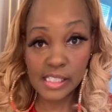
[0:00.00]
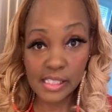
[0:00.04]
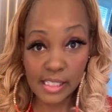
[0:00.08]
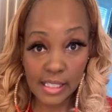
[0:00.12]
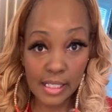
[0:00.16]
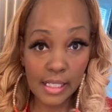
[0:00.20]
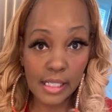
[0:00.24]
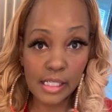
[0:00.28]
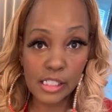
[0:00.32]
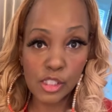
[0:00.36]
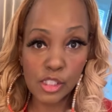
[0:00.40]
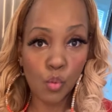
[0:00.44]

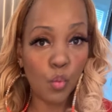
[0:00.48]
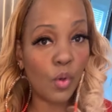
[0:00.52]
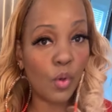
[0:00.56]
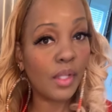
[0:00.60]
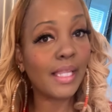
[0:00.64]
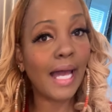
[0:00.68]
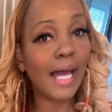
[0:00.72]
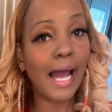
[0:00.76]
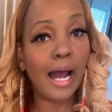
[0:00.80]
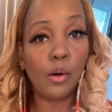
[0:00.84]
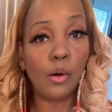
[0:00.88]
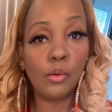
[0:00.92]
this
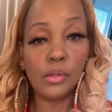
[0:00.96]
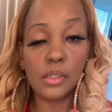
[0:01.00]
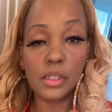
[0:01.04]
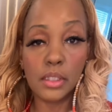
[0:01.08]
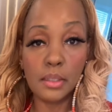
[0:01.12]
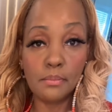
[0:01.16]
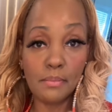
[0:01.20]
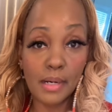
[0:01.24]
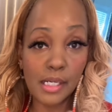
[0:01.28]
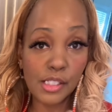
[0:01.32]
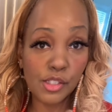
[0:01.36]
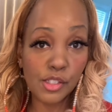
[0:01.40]
without the
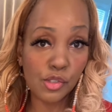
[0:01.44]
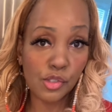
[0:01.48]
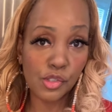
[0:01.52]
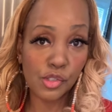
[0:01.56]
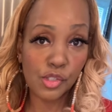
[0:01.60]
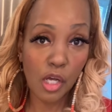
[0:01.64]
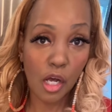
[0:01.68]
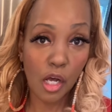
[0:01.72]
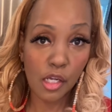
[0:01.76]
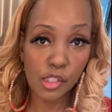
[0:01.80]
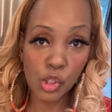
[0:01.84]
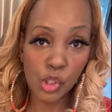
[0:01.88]
mustard
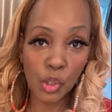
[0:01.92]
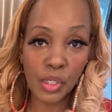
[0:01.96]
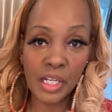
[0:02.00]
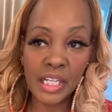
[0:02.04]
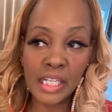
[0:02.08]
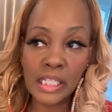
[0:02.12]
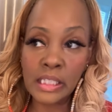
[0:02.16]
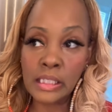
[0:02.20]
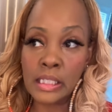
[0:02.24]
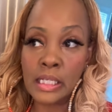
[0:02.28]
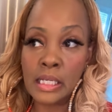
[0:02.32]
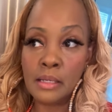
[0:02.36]
sauce or
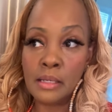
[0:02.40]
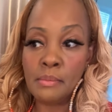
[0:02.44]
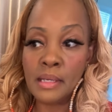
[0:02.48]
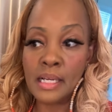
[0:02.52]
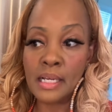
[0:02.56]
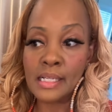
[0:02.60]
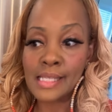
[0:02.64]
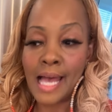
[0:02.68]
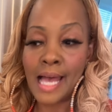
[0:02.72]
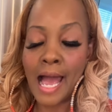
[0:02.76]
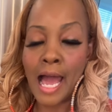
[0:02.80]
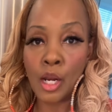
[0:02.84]
anything,
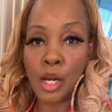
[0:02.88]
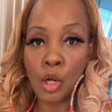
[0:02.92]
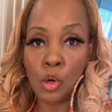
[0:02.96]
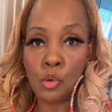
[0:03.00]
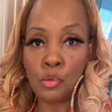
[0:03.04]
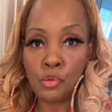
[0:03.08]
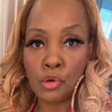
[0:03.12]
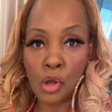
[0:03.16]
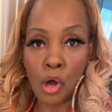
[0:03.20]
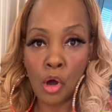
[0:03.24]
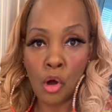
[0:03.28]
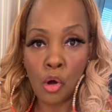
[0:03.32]
because I
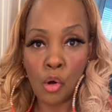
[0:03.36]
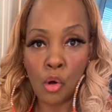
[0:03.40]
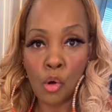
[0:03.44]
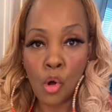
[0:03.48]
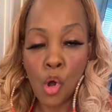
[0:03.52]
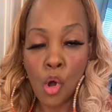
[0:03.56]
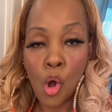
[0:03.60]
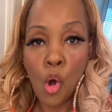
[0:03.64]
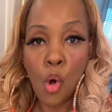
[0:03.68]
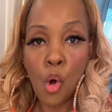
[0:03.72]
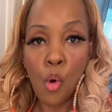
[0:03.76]
don't know